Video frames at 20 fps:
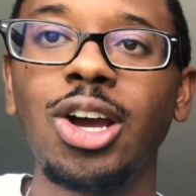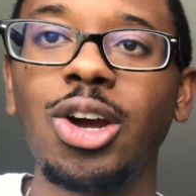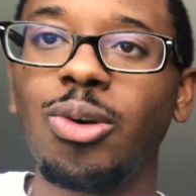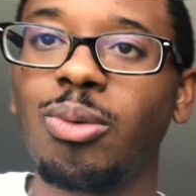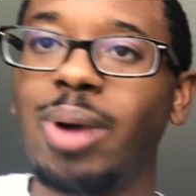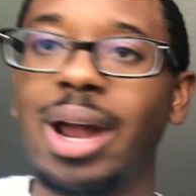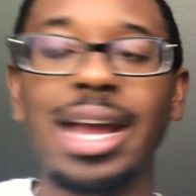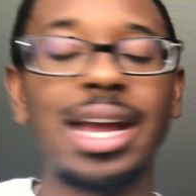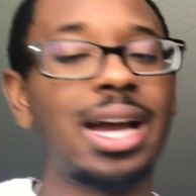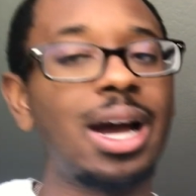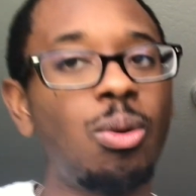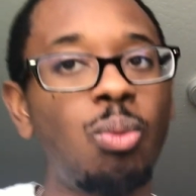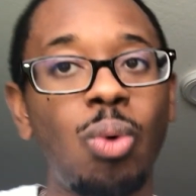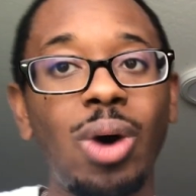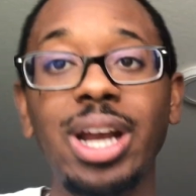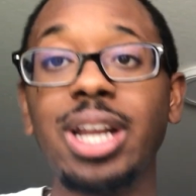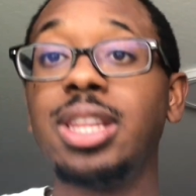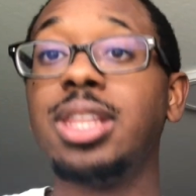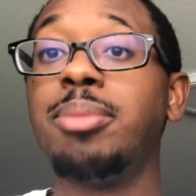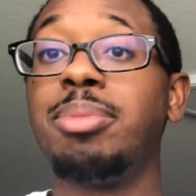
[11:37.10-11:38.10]
right?
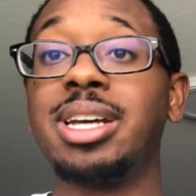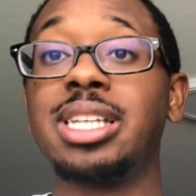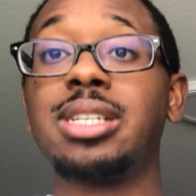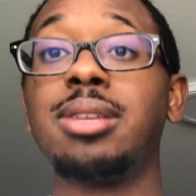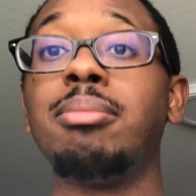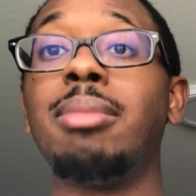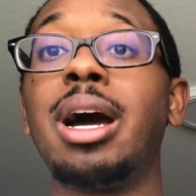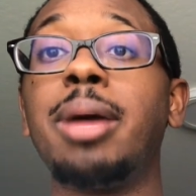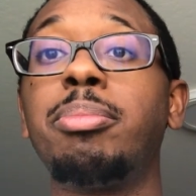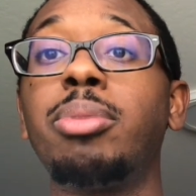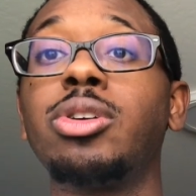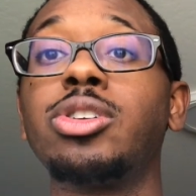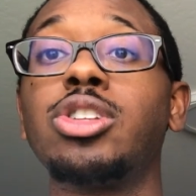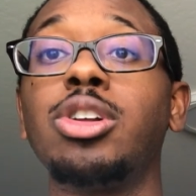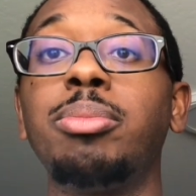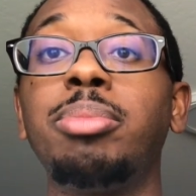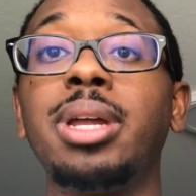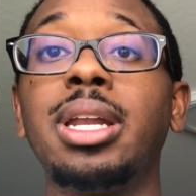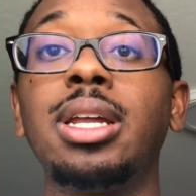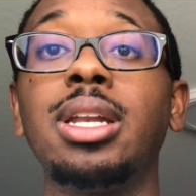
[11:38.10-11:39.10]
One of the best in my personal
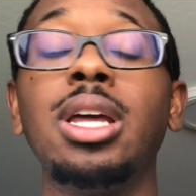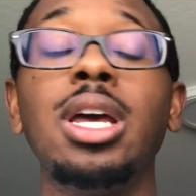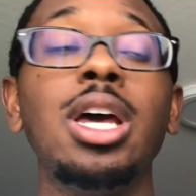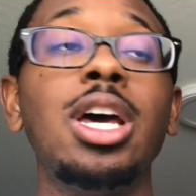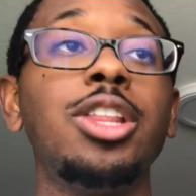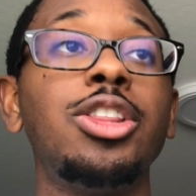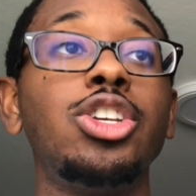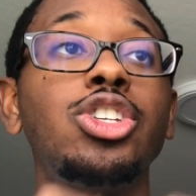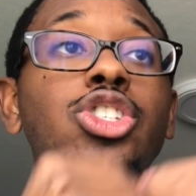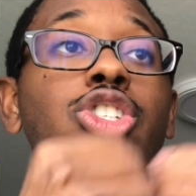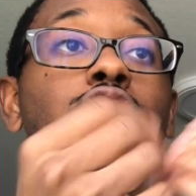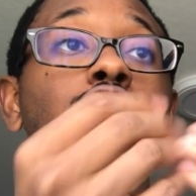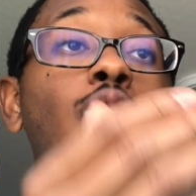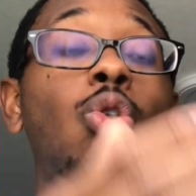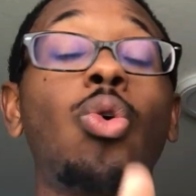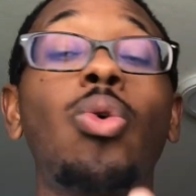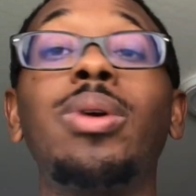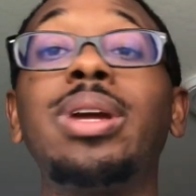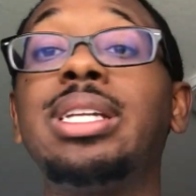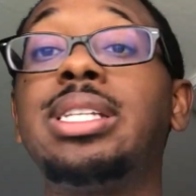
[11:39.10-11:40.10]
opinion. The
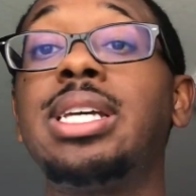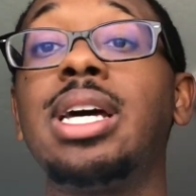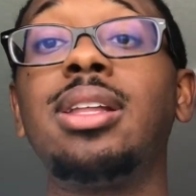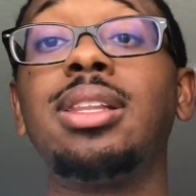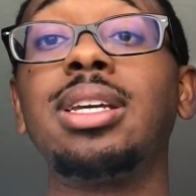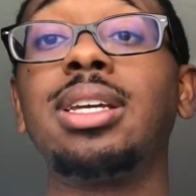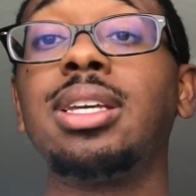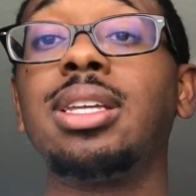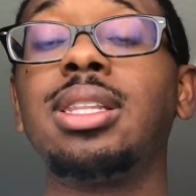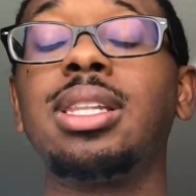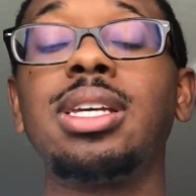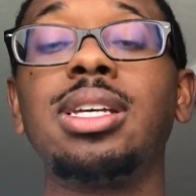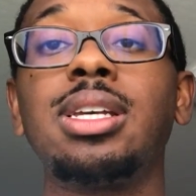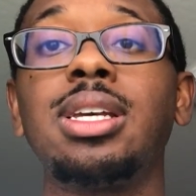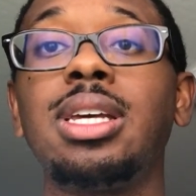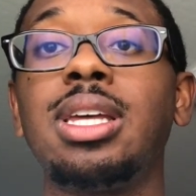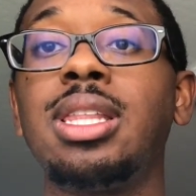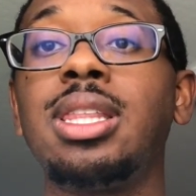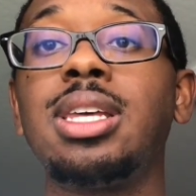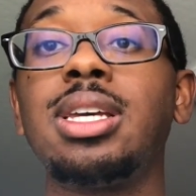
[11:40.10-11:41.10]
storytelling in that
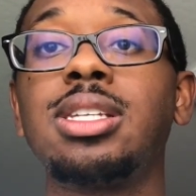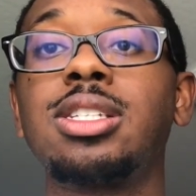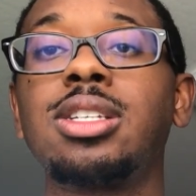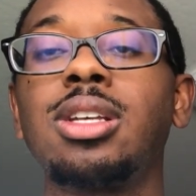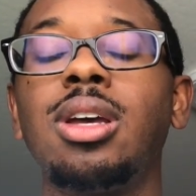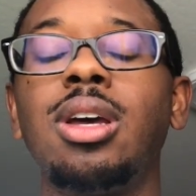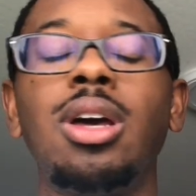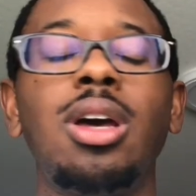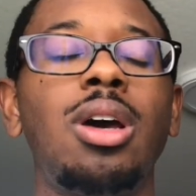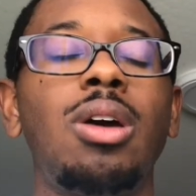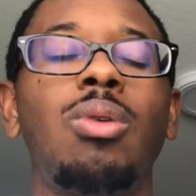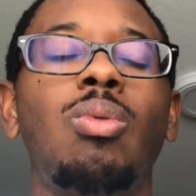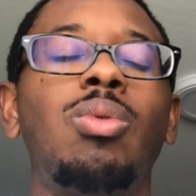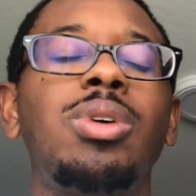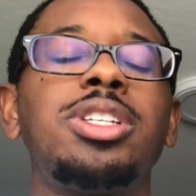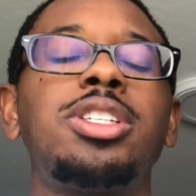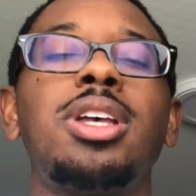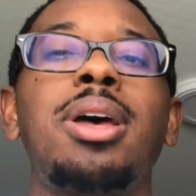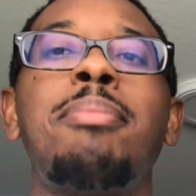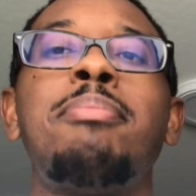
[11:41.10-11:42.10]
in this
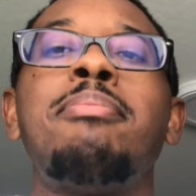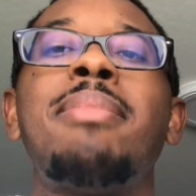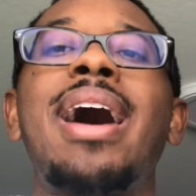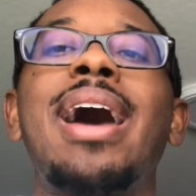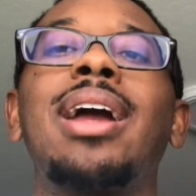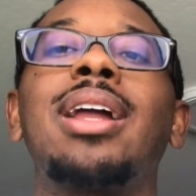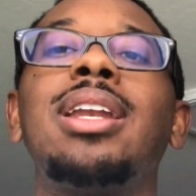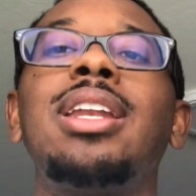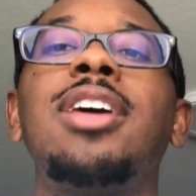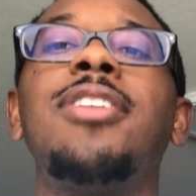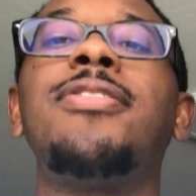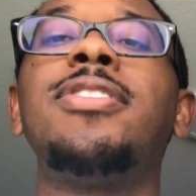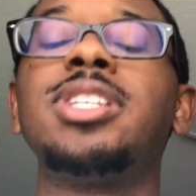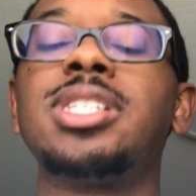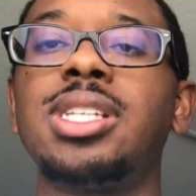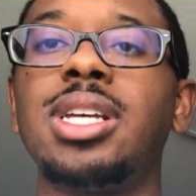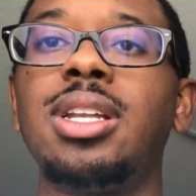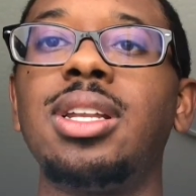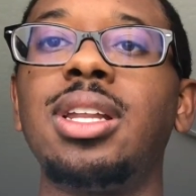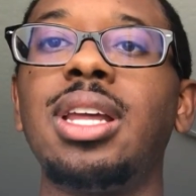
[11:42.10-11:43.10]
was
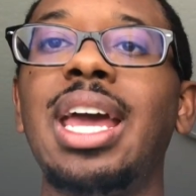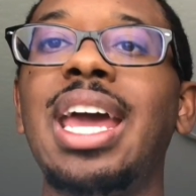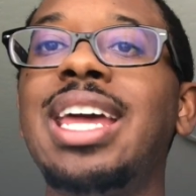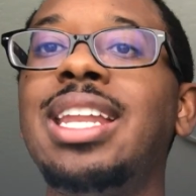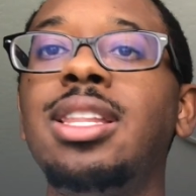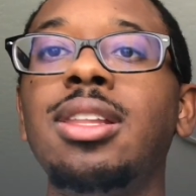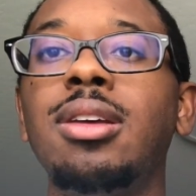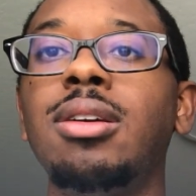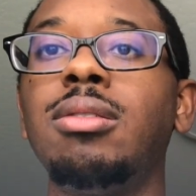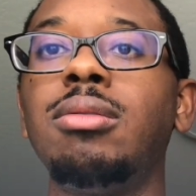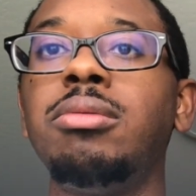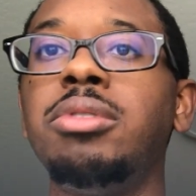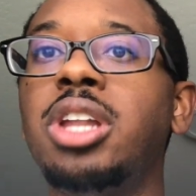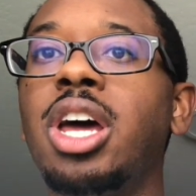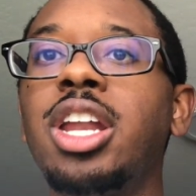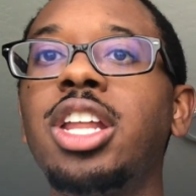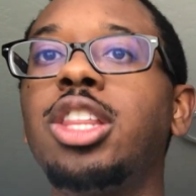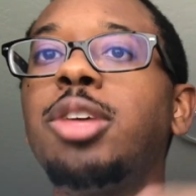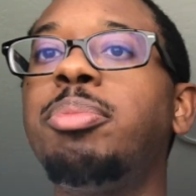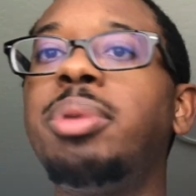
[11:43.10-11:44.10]
magnificent. And
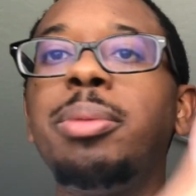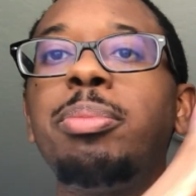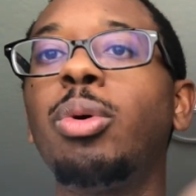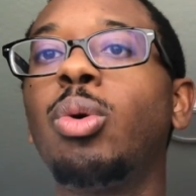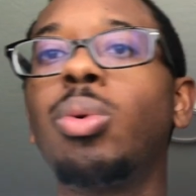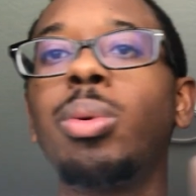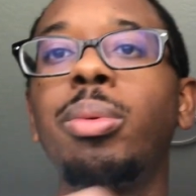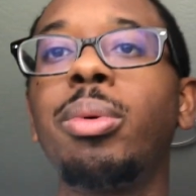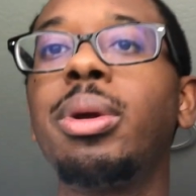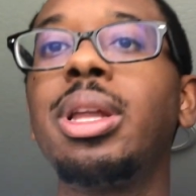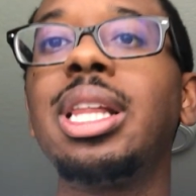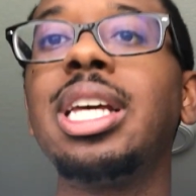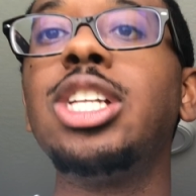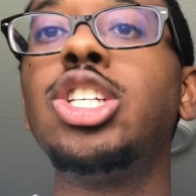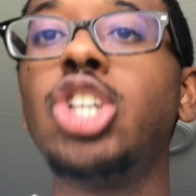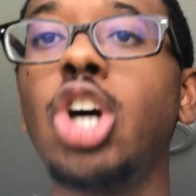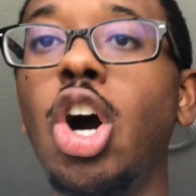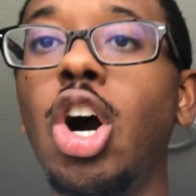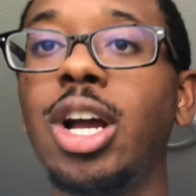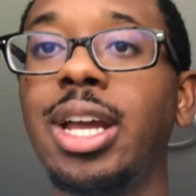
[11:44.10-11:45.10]
none of the people were really
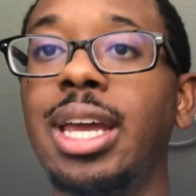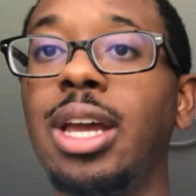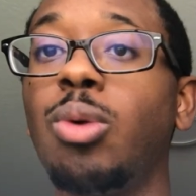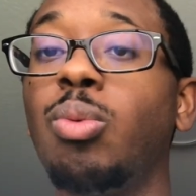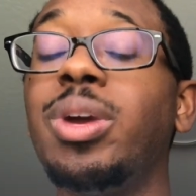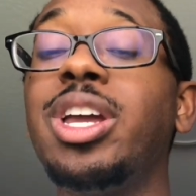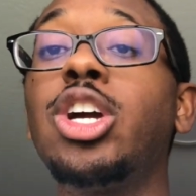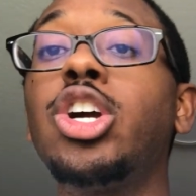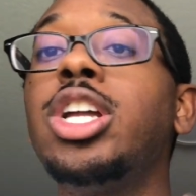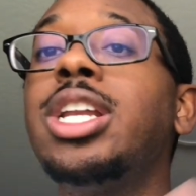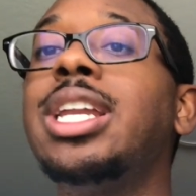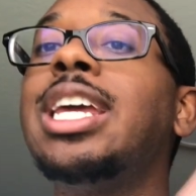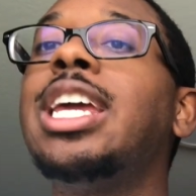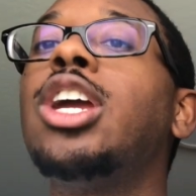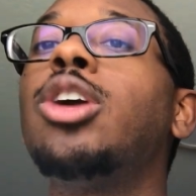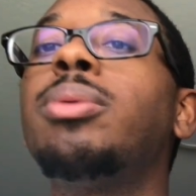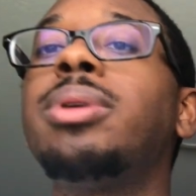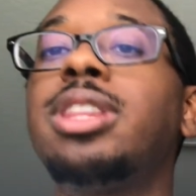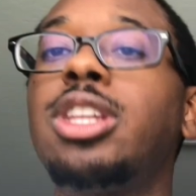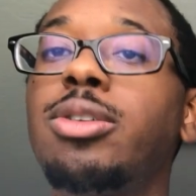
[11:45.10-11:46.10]
talking. We couldn't
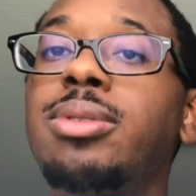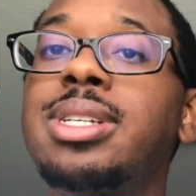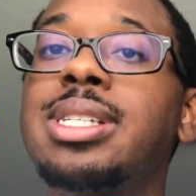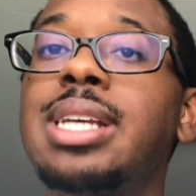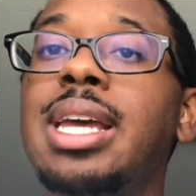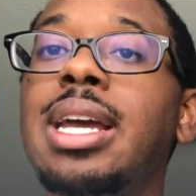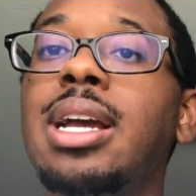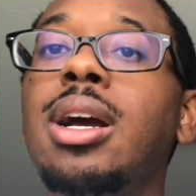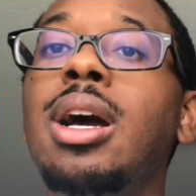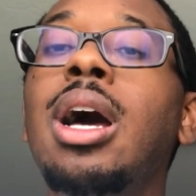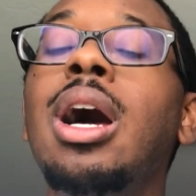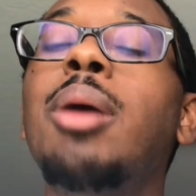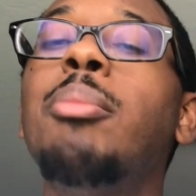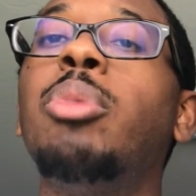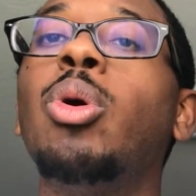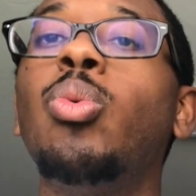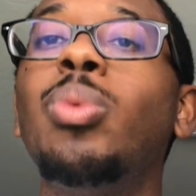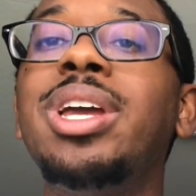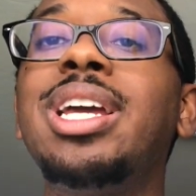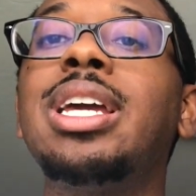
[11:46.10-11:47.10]
hear what they were saying,
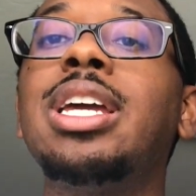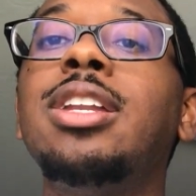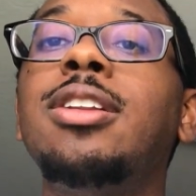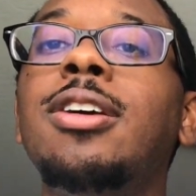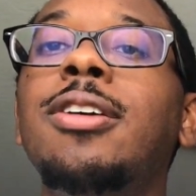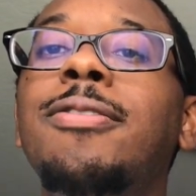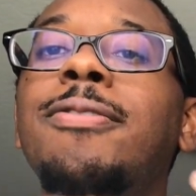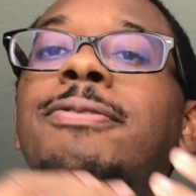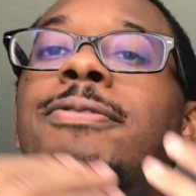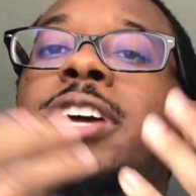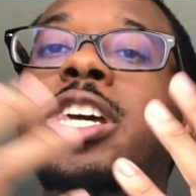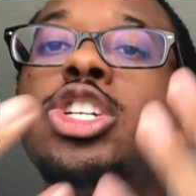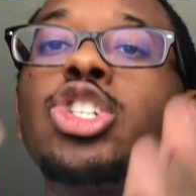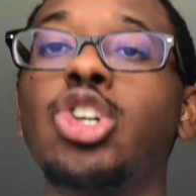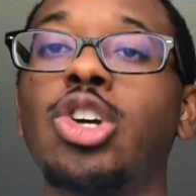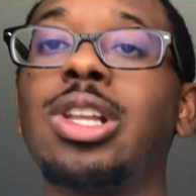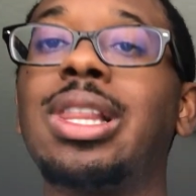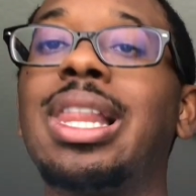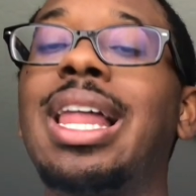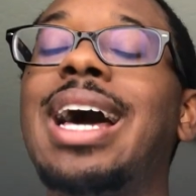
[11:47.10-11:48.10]
but we could
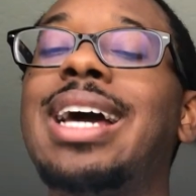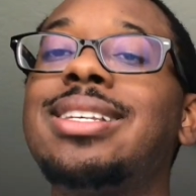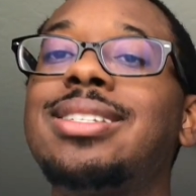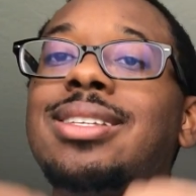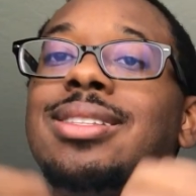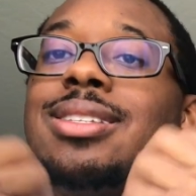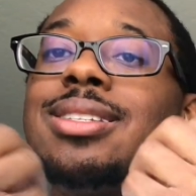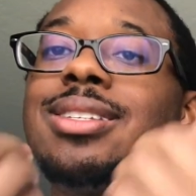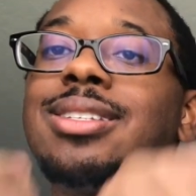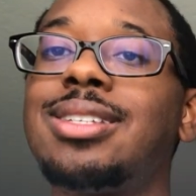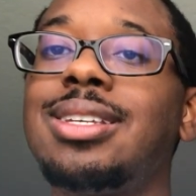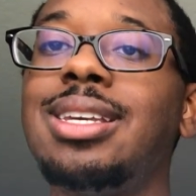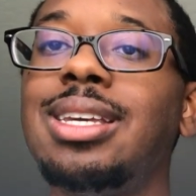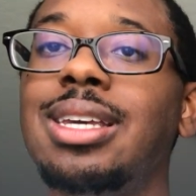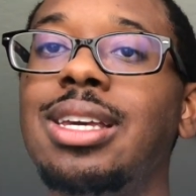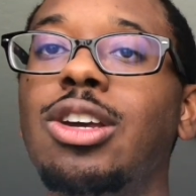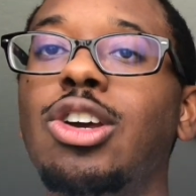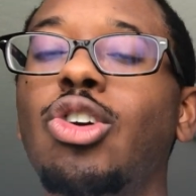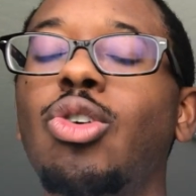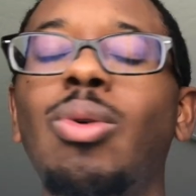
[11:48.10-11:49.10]
visualize and
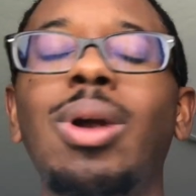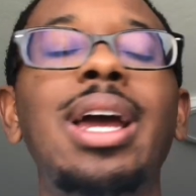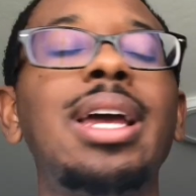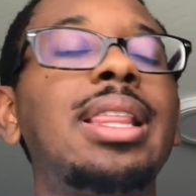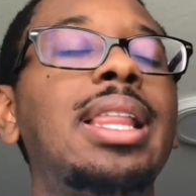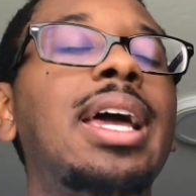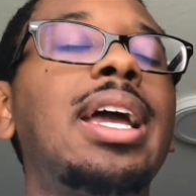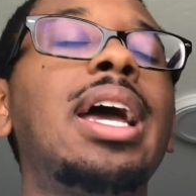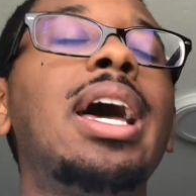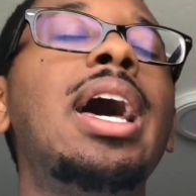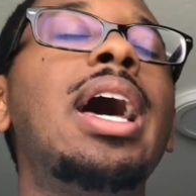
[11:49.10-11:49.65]
see, right? Like